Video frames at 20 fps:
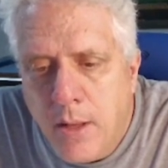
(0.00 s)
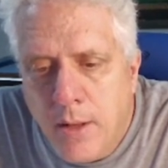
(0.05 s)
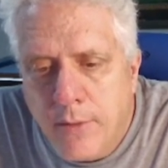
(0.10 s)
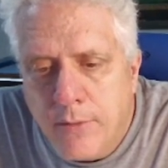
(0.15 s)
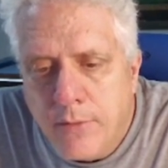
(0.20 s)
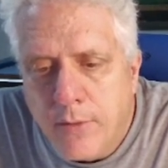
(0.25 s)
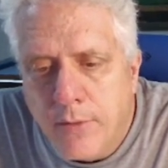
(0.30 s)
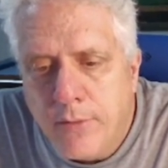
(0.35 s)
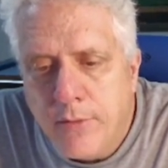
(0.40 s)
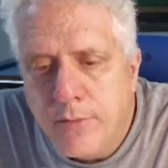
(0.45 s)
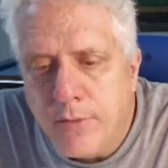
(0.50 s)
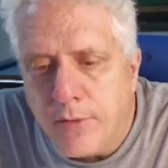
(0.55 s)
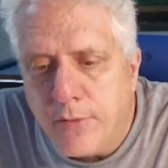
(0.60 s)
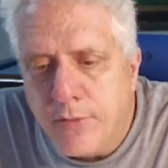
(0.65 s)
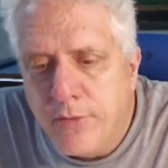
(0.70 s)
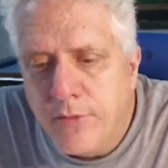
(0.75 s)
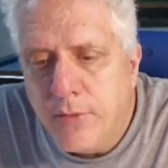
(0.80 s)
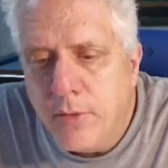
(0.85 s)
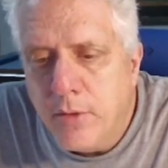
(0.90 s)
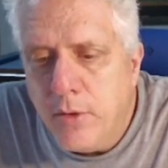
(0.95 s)
So this
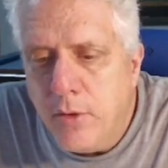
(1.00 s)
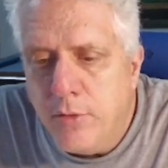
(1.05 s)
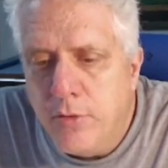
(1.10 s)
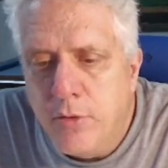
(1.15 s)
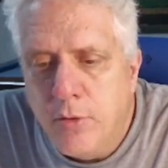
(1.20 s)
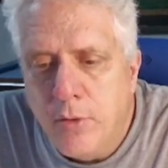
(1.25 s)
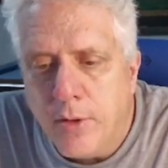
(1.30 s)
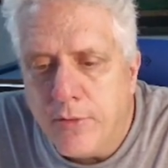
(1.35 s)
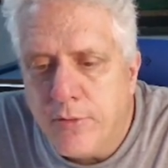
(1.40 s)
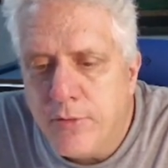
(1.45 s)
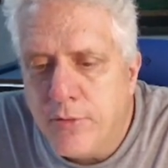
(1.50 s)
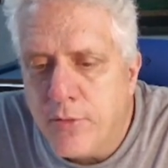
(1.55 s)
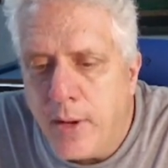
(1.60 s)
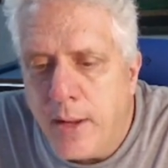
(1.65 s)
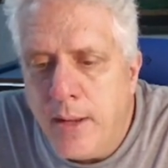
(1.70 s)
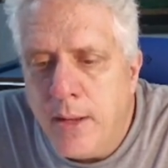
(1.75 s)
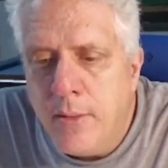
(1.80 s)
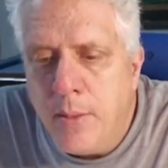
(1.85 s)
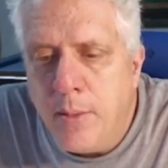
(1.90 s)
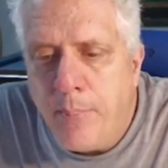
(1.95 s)
is you shoot it
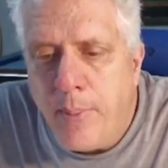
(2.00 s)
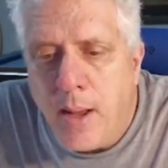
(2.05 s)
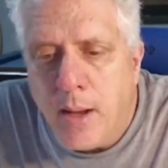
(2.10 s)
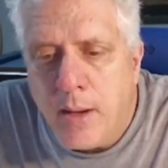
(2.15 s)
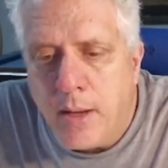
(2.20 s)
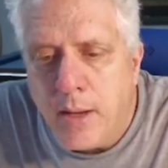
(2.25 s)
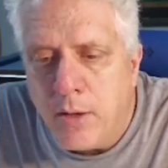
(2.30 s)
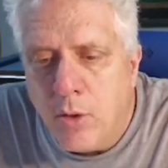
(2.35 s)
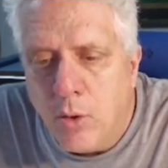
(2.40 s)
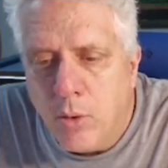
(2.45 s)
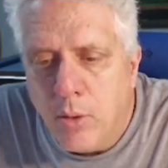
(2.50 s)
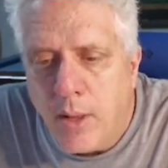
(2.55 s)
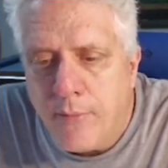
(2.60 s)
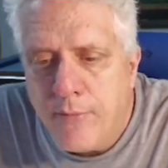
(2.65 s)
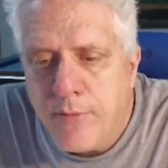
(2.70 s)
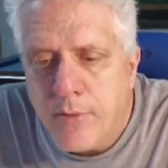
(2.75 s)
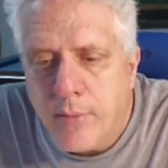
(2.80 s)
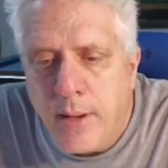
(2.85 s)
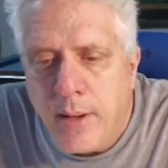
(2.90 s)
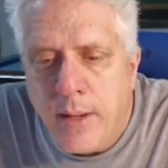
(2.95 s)
straight in the pocket, no left
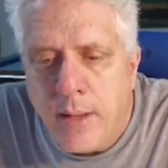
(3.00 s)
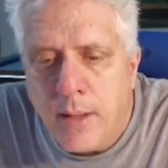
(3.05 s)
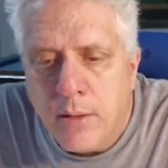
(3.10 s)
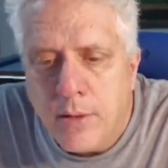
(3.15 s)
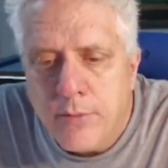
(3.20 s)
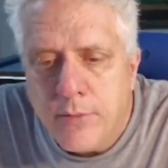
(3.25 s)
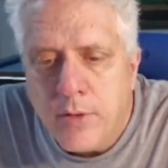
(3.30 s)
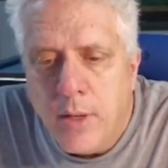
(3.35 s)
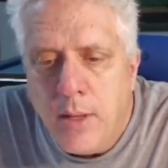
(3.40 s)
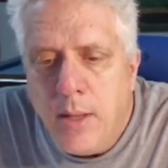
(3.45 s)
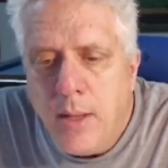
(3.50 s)
or right English,